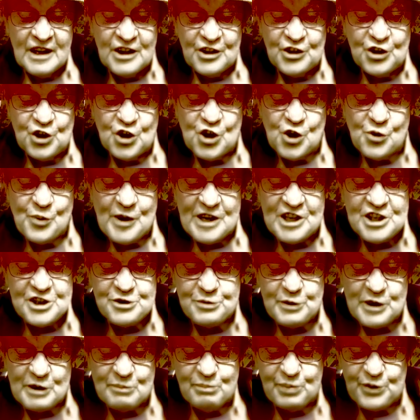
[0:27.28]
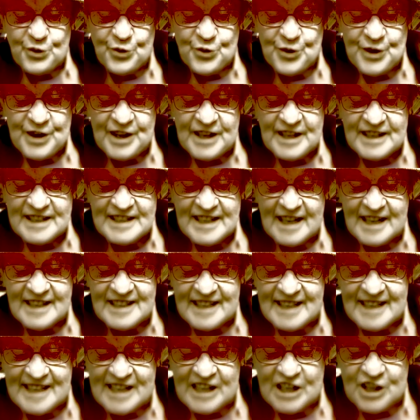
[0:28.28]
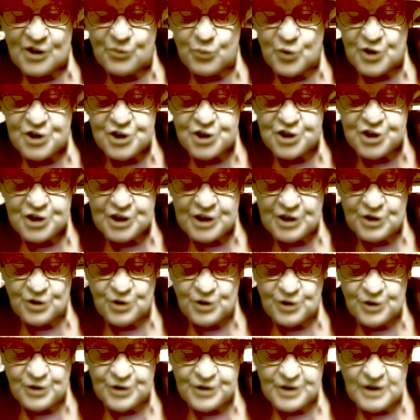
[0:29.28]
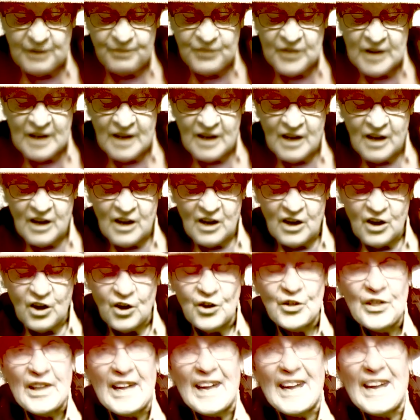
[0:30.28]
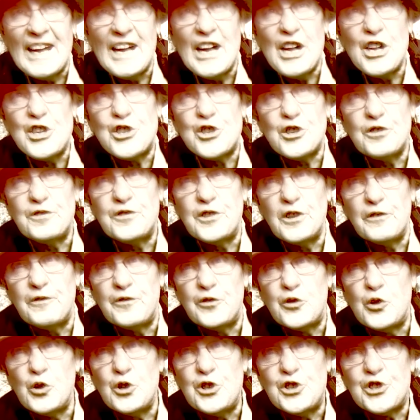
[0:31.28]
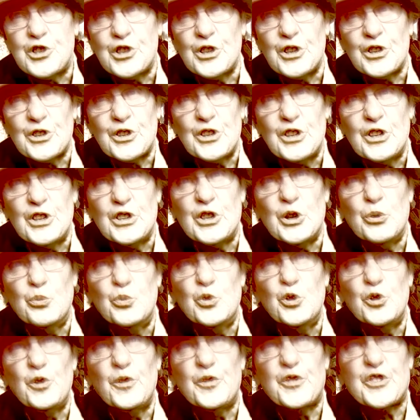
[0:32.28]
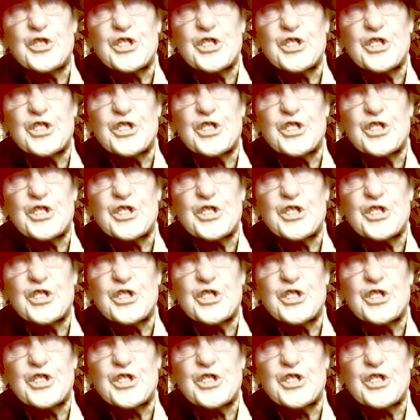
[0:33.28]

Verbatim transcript: No winds were blowing, yet the air was chilled. On the edge of the future, the wolf